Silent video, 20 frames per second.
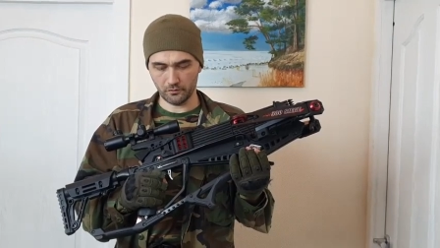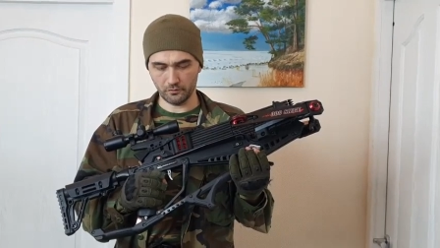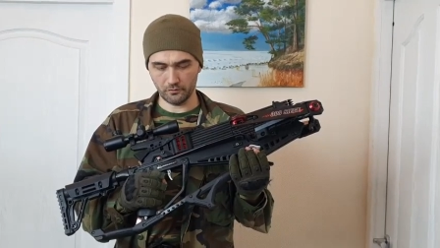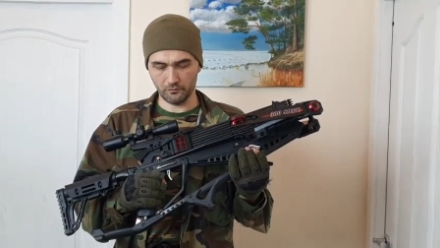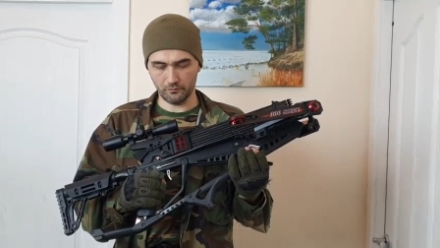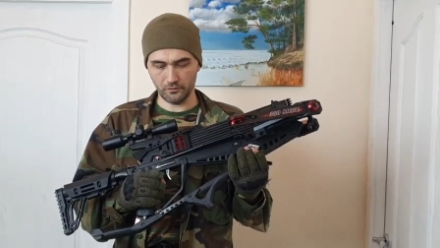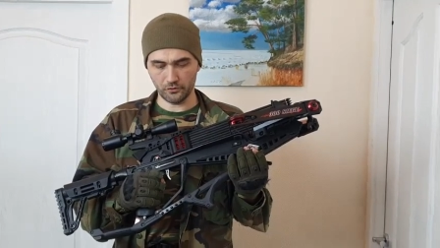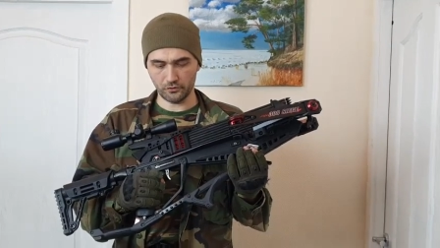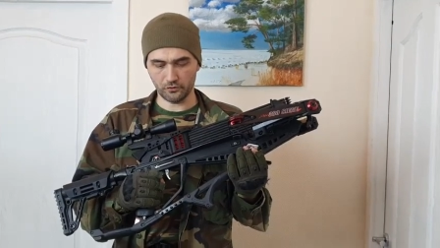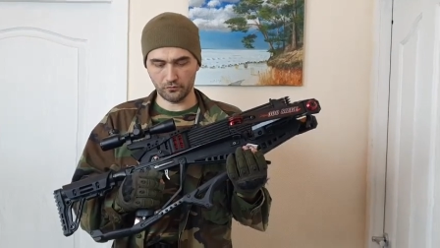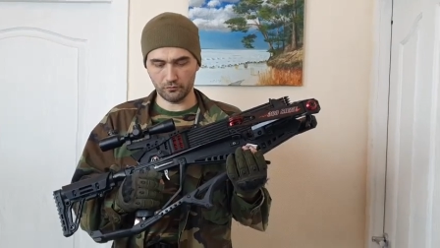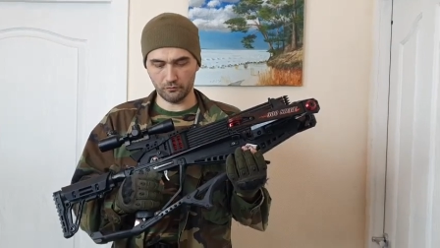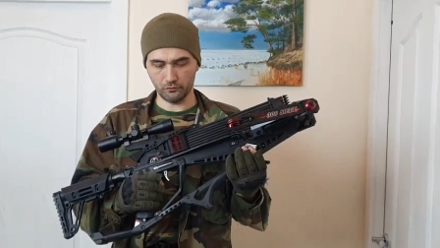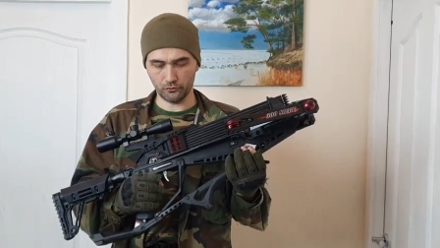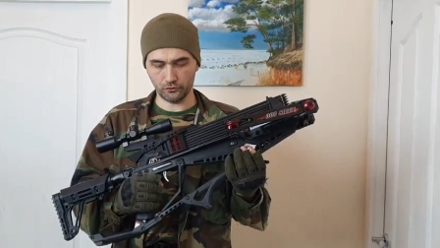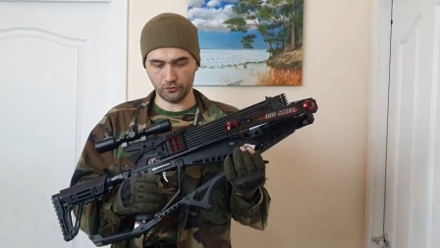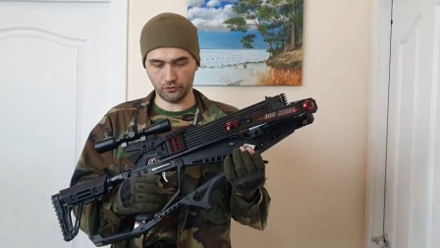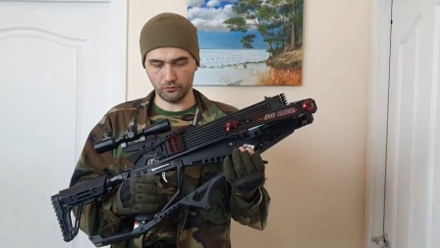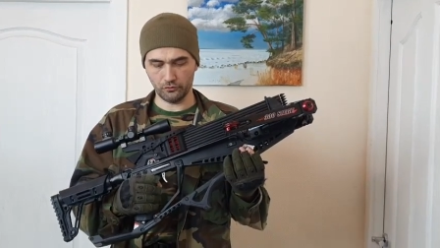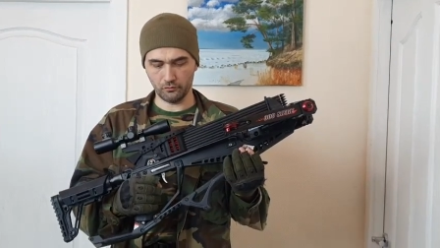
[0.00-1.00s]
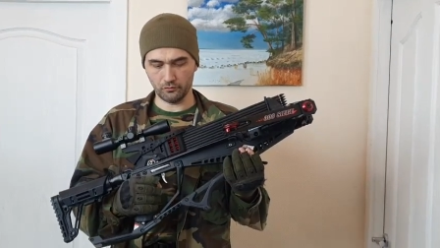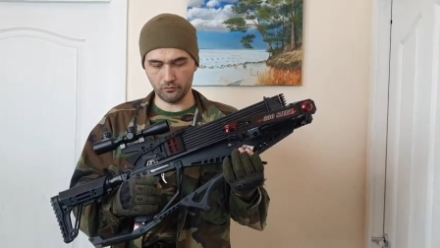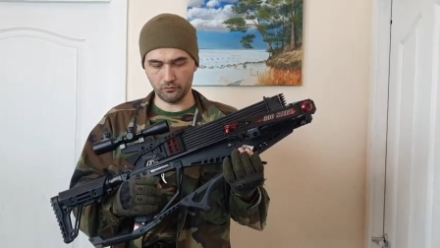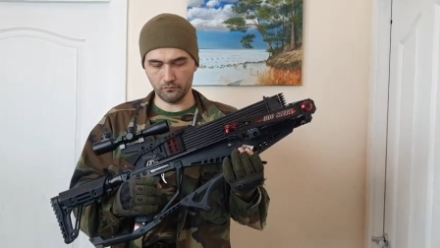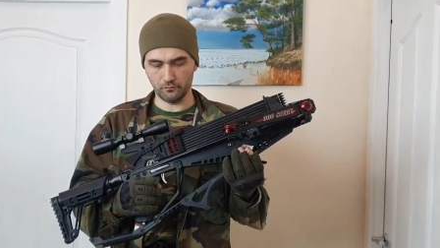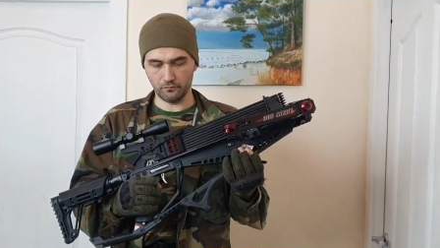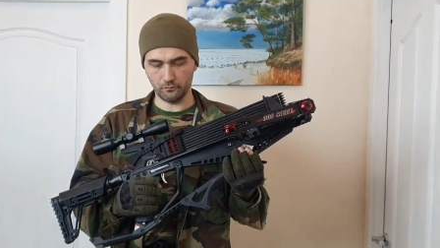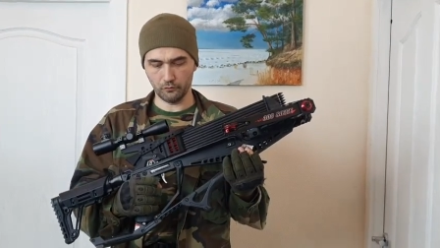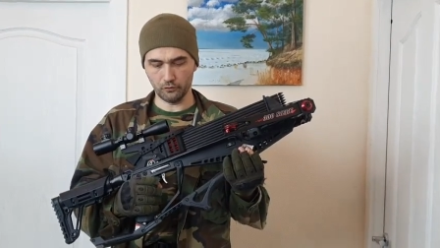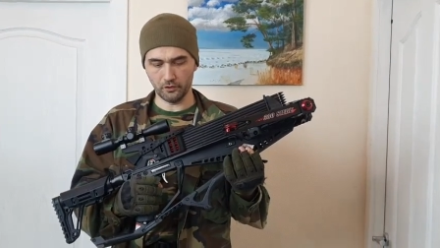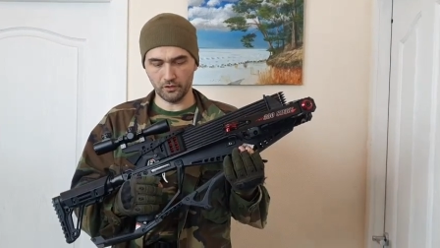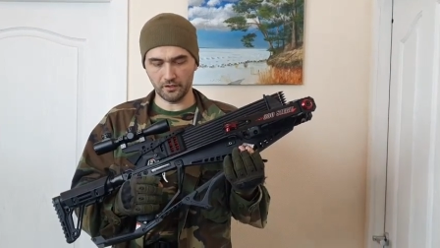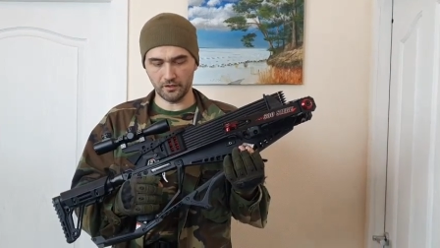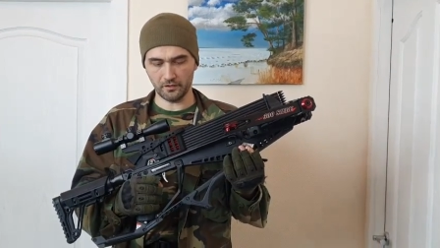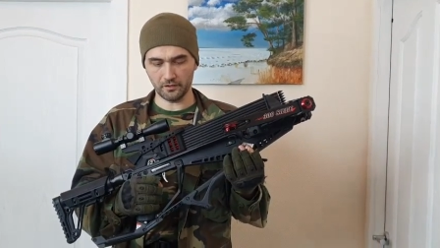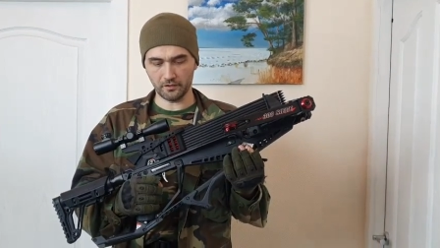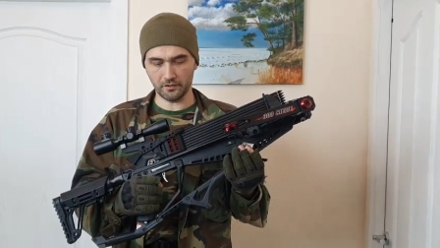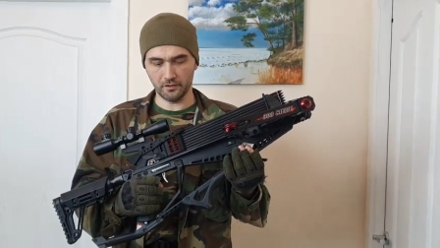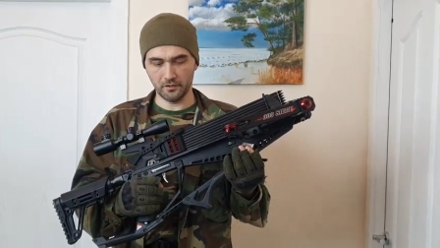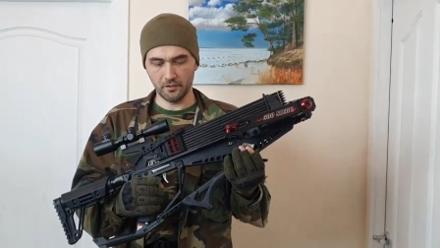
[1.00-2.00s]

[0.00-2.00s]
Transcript: which solution you would like.